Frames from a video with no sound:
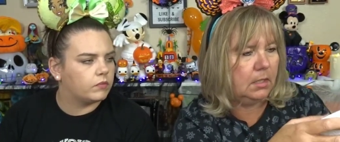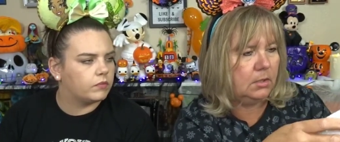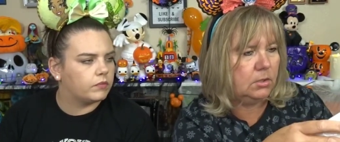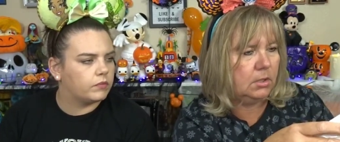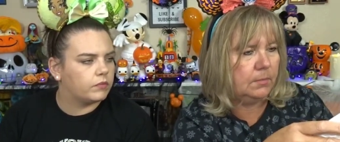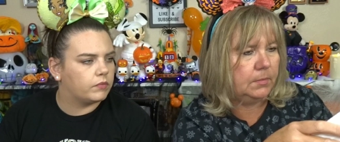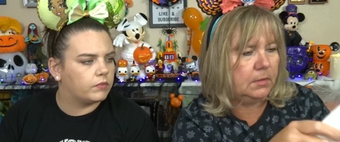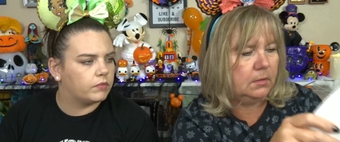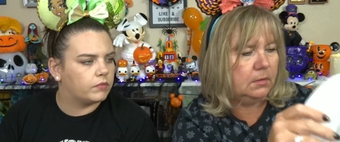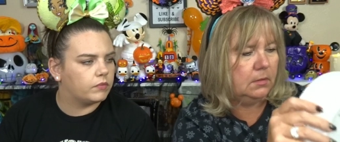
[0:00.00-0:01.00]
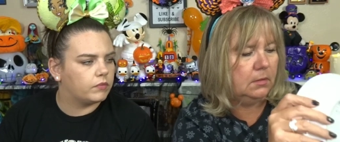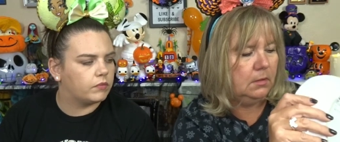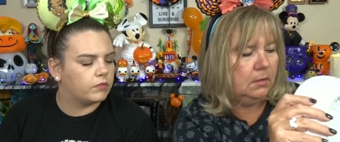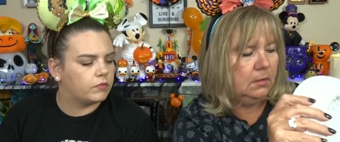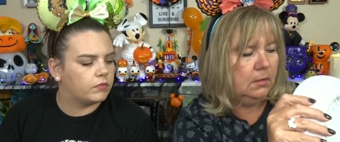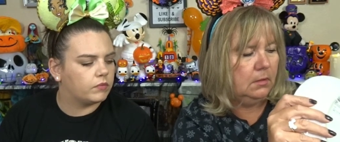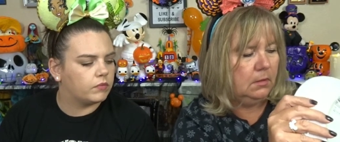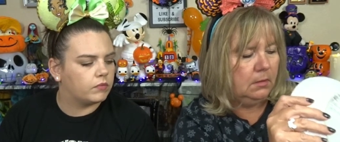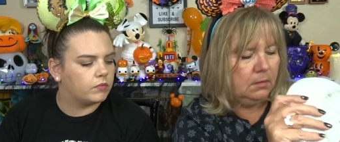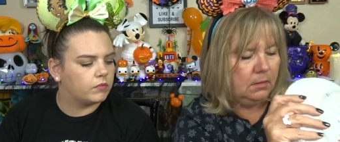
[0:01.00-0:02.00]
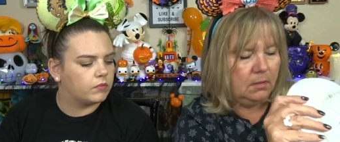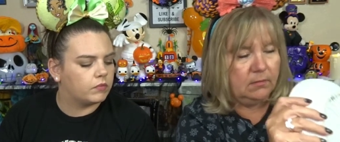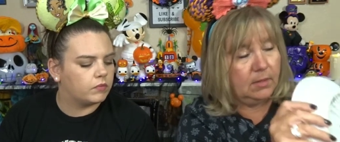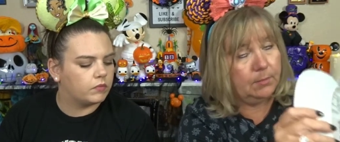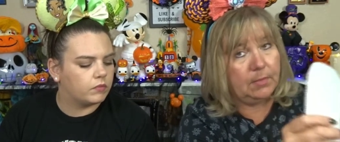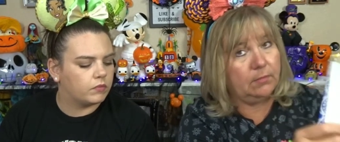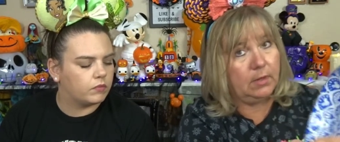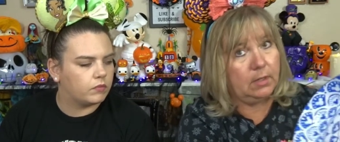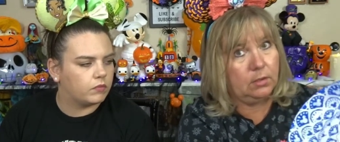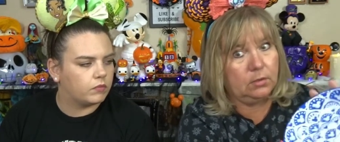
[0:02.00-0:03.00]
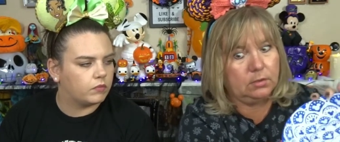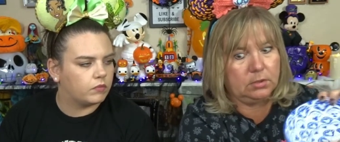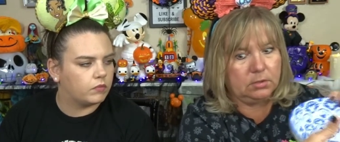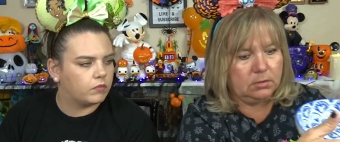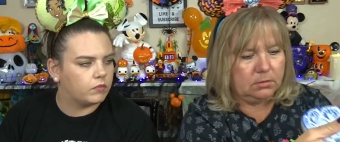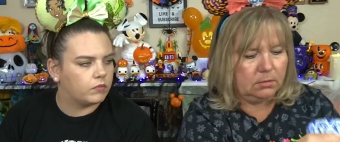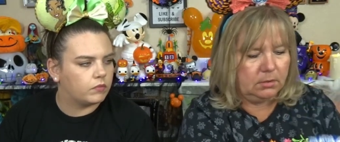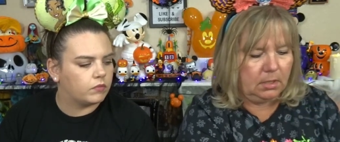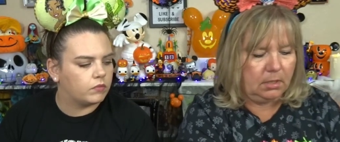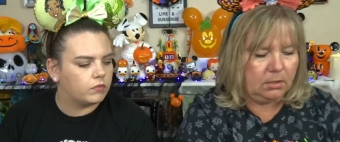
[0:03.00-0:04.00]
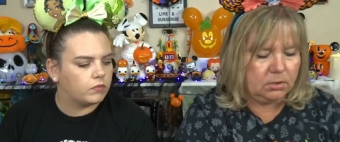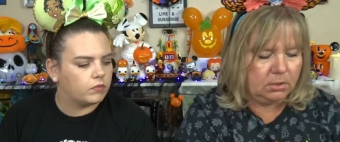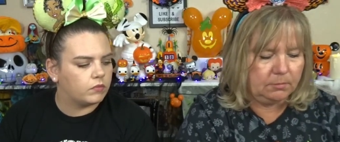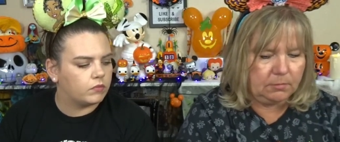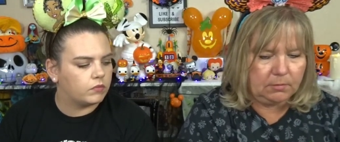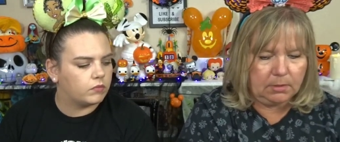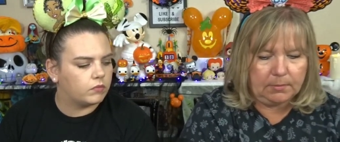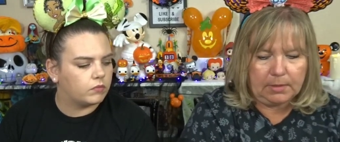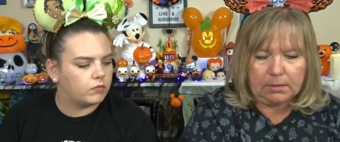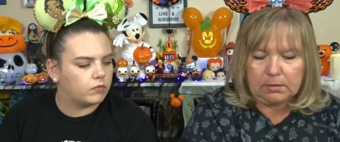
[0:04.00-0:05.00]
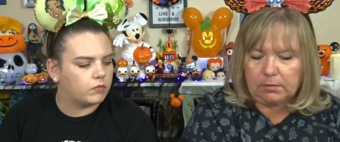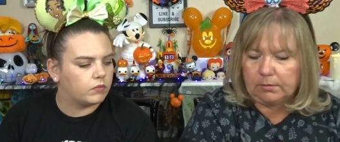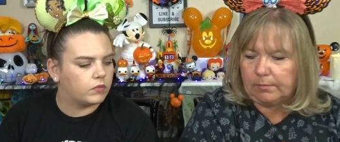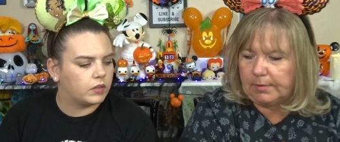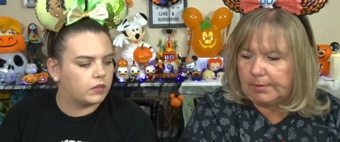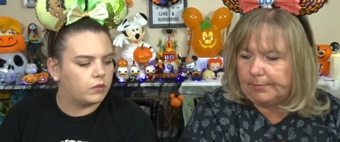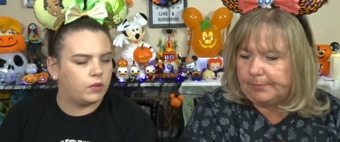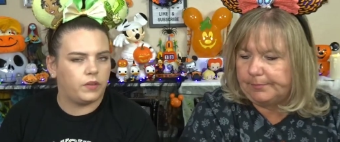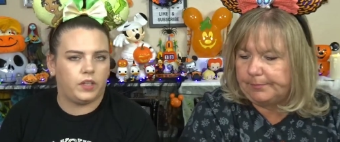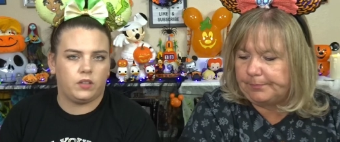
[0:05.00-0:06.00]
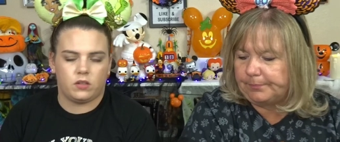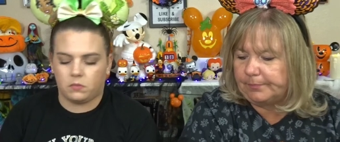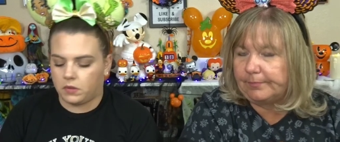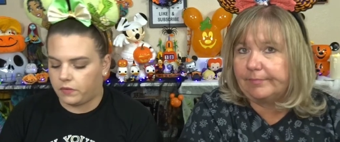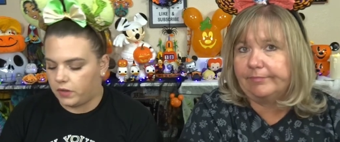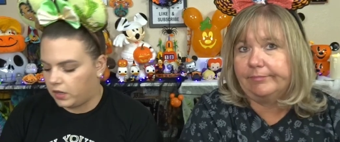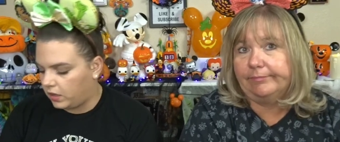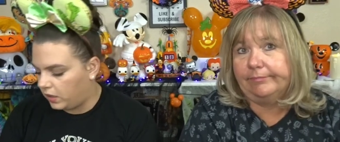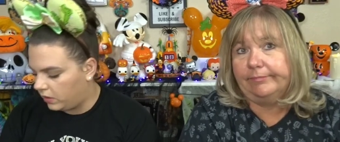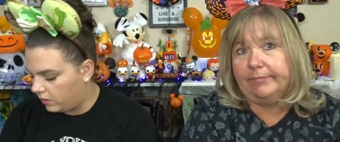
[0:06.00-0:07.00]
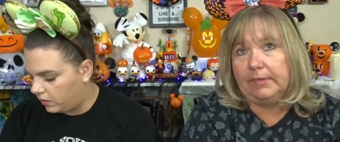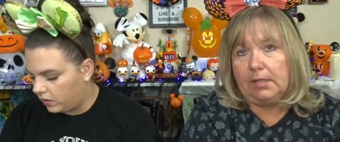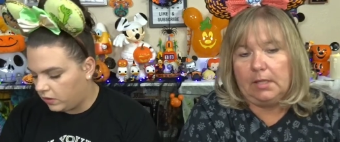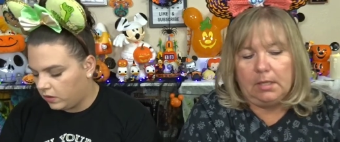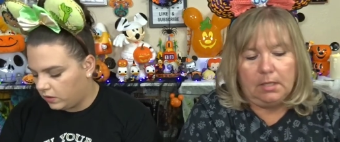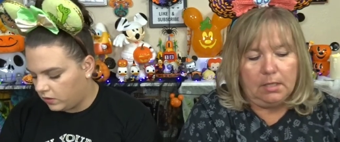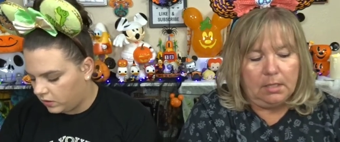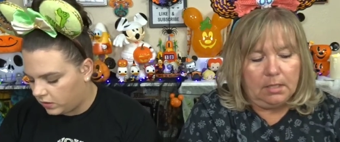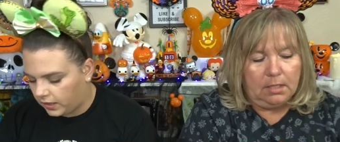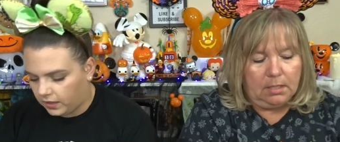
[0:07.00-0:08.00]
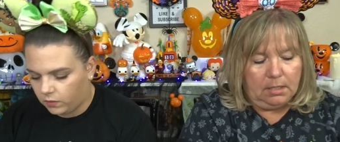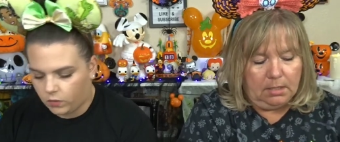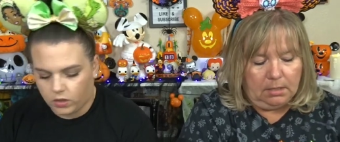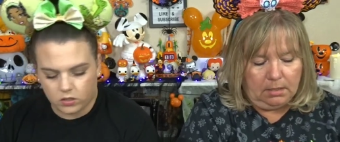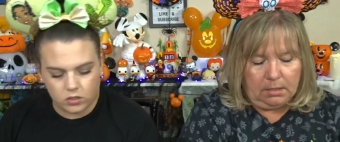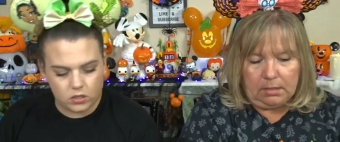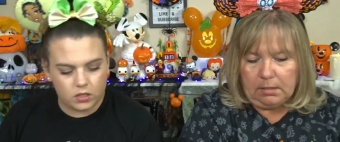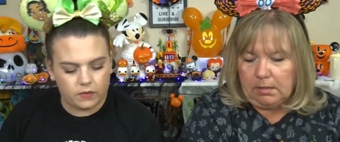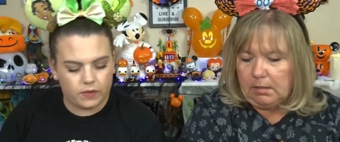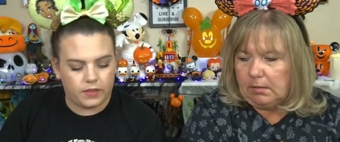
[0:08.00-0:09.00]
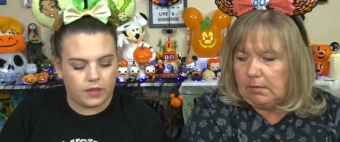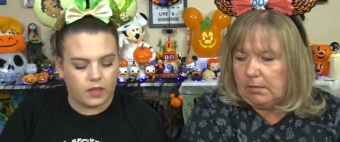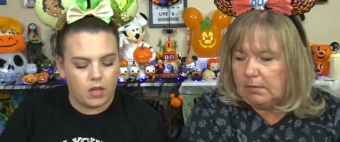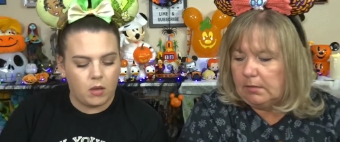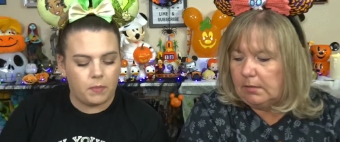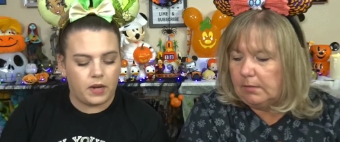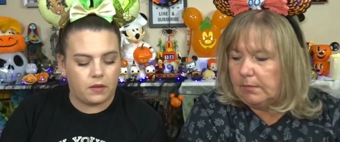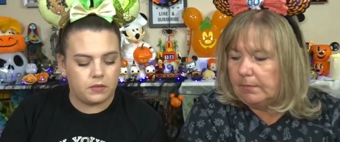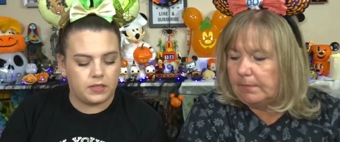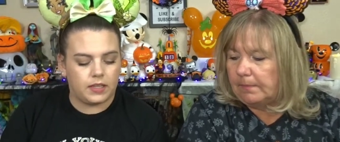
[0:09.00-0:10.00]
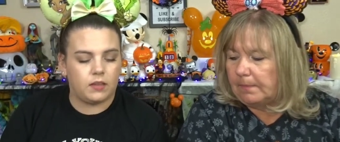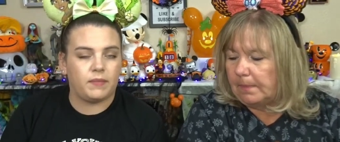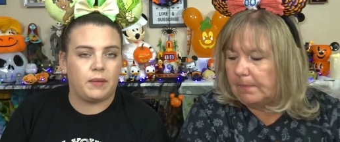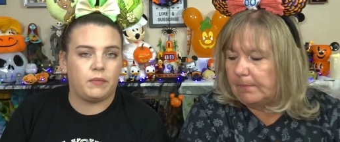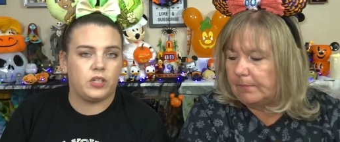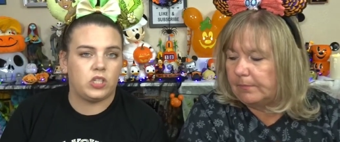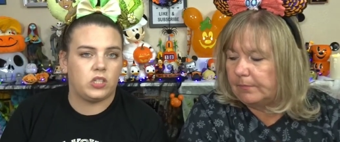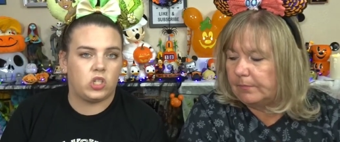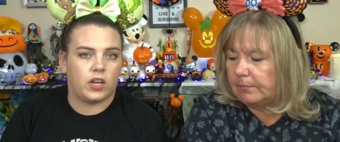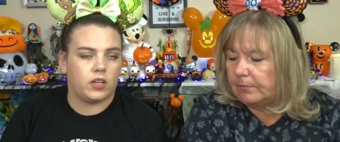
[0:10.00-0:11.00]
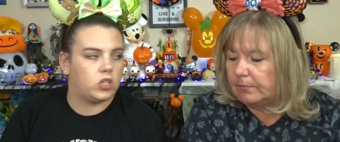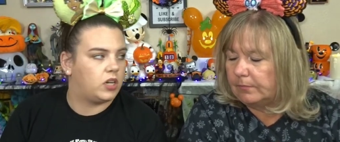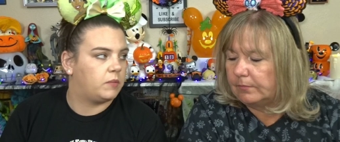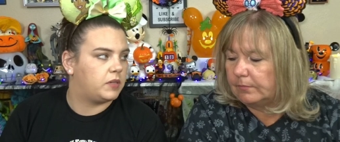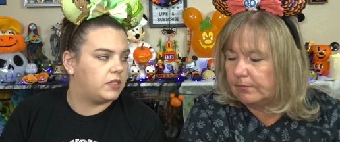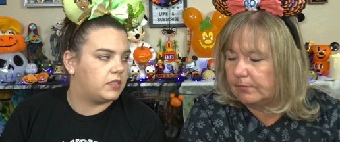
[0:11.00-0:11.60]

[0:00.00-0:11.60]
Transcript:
Speaker 1: getting chipped. All right, my regular dishes are getting chipped really bad too. But.
Speaker 2: we use them every night. They get washed and everything. But I was thinking maybe we should check Shop